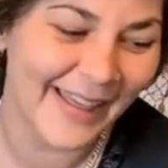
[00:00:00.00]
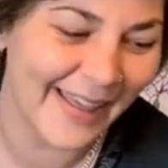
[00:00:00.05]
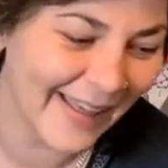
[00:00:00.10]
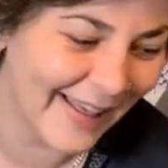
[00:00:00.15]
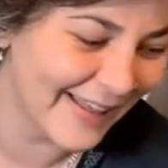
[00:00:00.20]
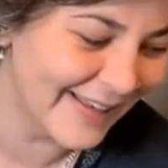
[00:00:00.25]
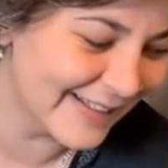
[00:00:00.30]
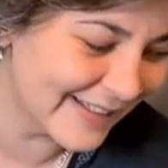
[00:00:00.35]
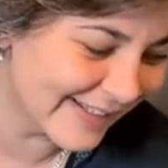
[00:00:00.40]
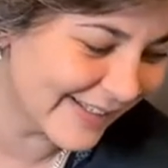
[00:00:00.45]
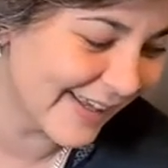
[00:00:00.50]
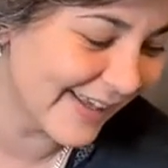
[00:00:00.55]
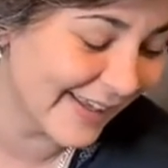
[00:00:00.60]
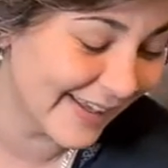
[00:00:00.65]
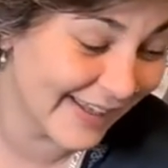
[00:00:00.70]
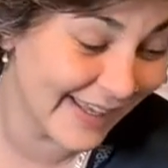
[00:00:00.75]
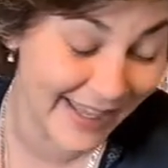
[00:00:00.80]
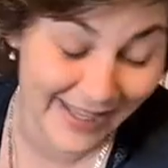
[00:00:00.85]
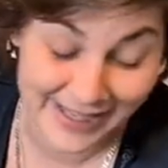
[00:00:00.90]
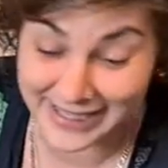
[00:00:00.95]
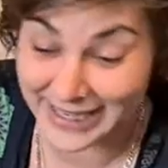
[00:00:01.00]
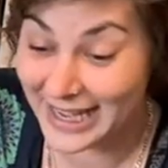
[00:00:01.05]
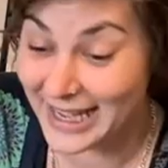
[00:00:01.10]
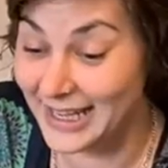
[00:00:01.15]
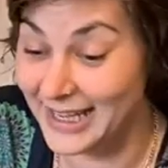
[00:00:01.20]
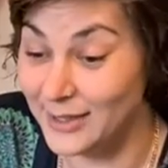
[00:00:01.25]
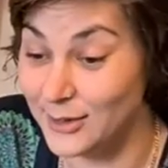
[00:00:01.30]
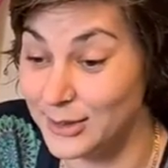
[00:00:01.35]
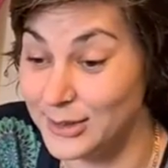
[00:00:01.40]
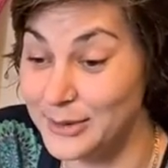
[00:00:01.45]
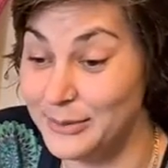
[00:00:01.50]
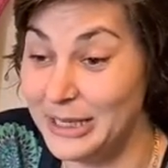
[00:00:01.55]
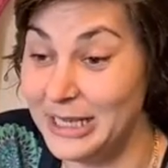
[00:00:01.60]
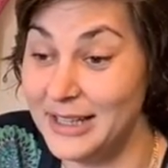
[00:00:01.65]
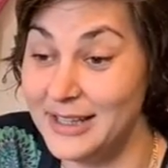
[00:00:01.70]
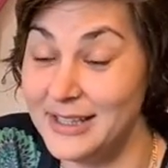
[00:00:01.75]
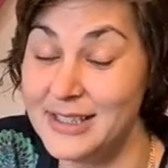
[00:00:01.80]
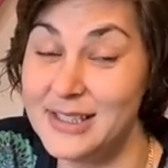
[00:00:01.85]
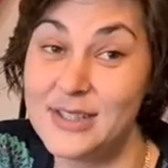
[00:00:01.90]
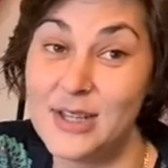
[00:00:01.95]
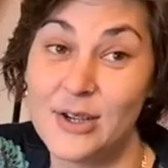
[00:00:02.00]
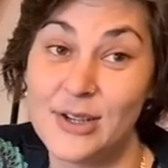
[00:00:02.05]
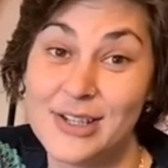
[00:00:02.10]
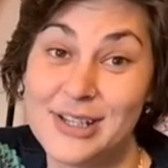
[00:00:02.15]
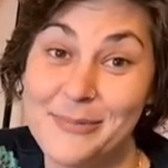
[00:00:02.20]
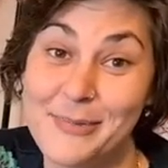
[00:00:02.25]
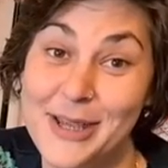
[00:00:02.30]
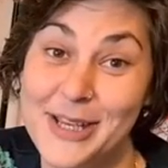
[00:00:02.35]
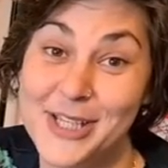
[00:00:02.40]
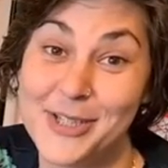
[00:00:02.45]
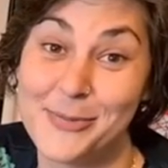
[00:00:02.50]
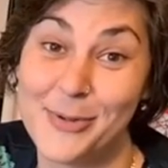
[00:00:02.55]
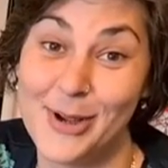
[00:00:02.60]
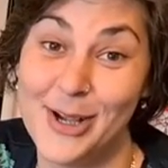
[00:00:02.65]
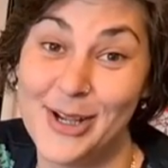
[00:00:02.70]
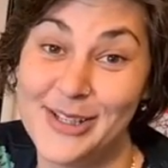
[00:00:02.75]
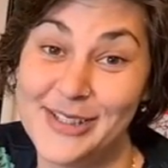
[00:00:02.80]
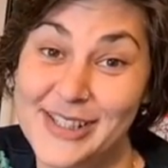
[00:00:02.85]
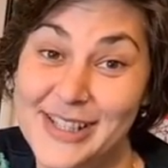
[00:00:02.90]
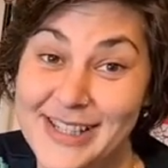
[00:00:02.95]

And yeah, it looks a bit like the Starship Enterprise,